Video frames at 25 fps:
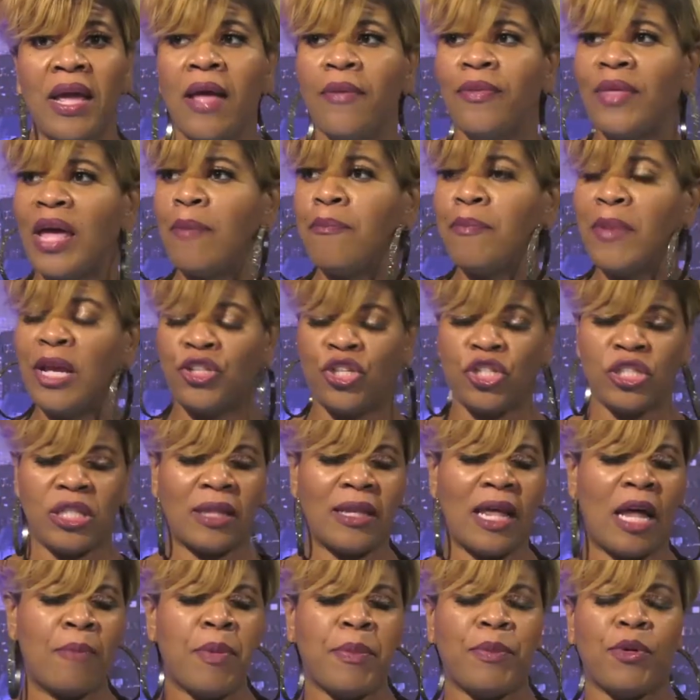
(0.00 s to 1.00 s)
That means she's
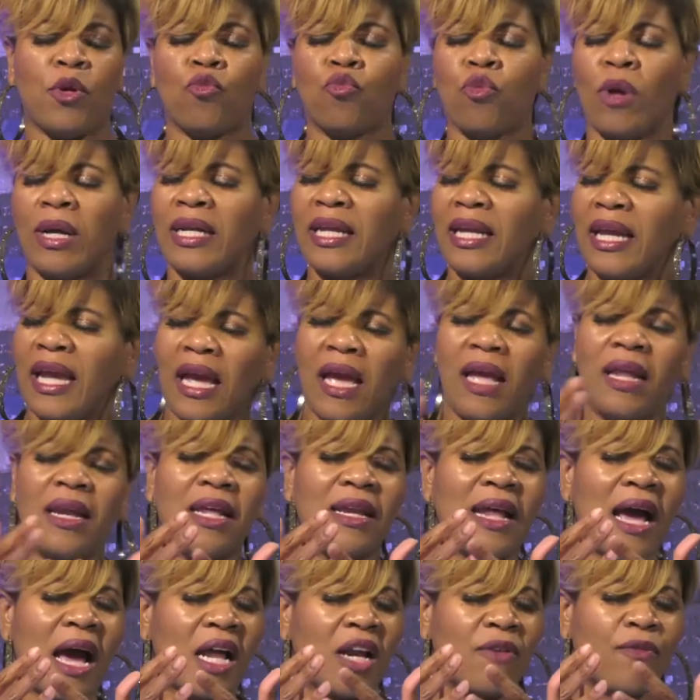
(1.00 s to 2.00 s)
allowing people to run in and
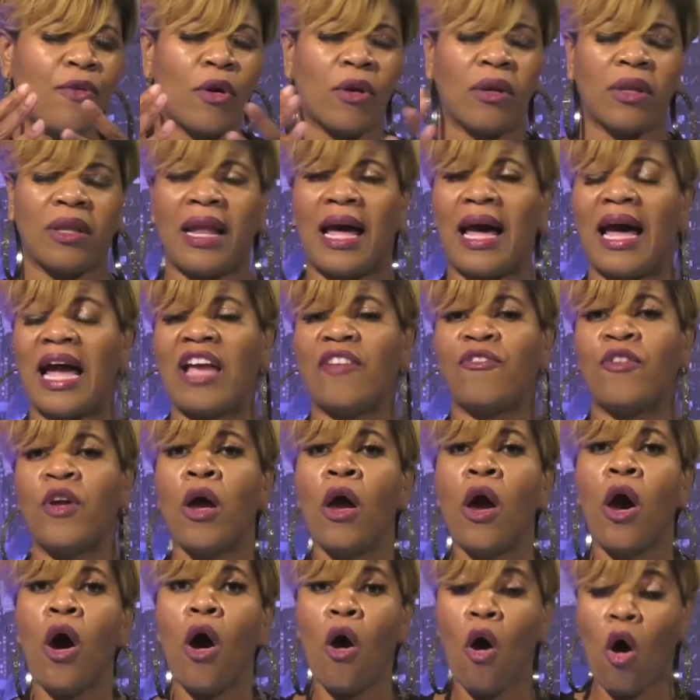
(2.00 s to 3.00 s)
out of her life,
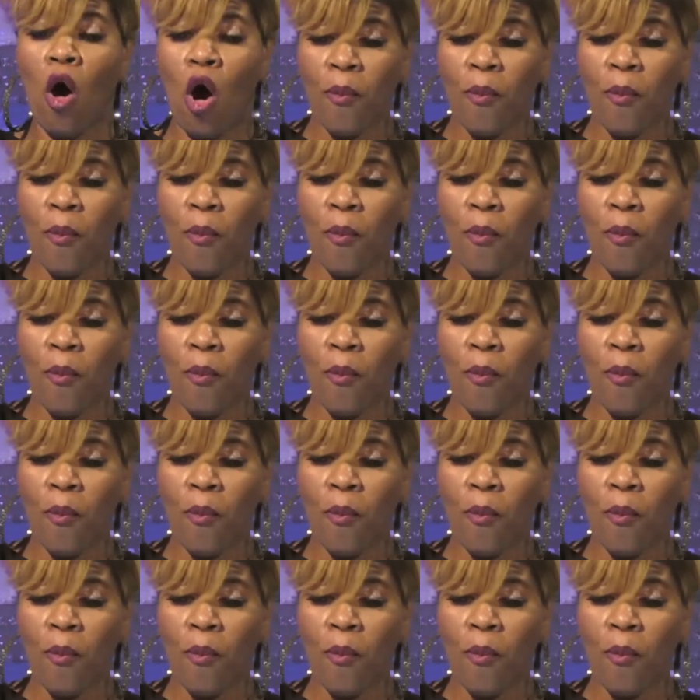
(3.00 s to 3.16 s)
all